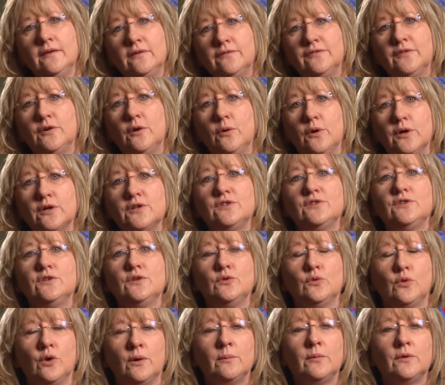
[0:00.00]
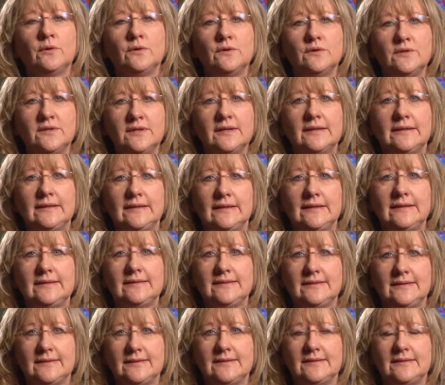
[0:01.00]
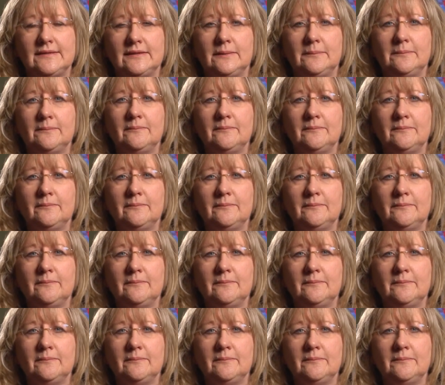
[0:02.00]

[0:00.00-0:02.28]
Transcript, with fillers: of course the normal utility system.